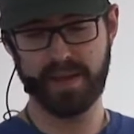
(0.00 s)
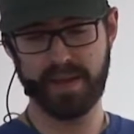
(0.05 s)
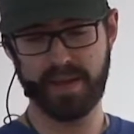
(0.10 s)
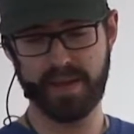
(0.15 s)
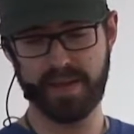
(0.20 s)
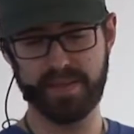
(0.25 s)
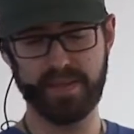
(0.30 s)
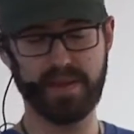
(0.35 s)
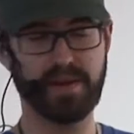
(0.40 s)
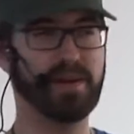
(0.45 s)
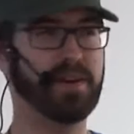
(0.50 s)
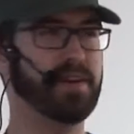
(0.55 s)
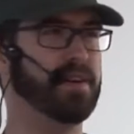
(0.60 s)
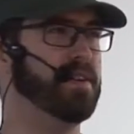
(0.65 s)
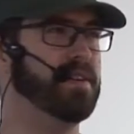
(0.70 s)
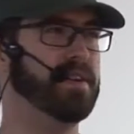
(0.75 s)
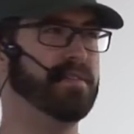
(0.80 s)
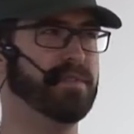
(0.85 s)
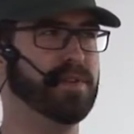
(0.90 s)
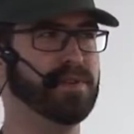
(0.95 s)
And there
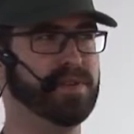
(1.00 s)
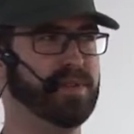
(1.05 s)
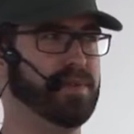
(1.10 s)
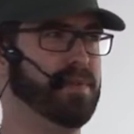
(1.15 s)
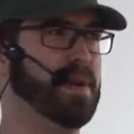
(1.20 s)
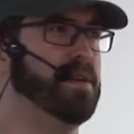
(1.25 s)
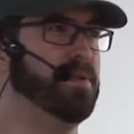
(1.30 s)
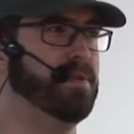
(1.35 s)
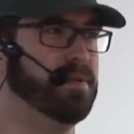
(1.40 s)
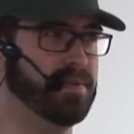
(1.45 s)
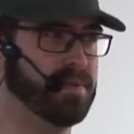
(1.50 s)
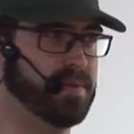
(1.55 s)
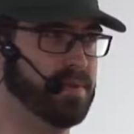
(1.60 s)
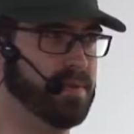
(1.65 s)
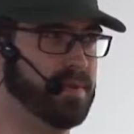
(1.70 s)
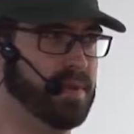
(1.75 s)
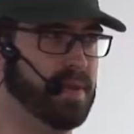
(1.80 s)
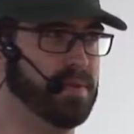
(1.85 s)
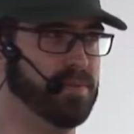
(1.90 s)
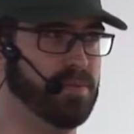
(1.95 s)
are a few
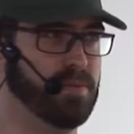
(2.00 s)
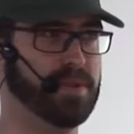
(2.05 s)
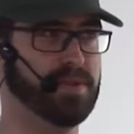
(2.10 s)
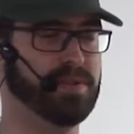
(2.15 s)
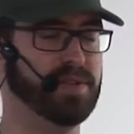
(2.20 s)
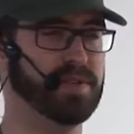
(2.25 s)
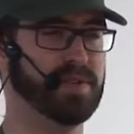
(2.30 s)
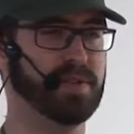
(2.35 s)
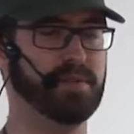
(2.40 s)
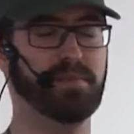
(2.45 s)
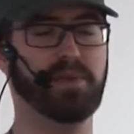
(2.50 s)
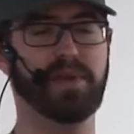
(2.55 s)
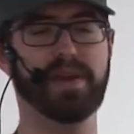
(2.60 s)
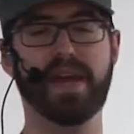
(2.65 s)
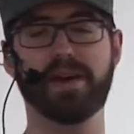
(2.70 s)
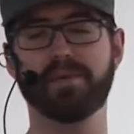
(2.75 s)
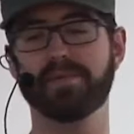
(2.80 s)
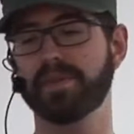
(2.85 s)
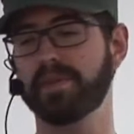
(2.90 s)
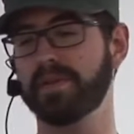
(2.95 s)
scenarios in which this can play
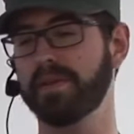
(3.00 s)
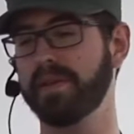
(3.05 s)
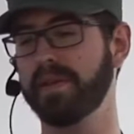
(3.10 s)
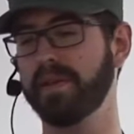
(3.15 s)
out.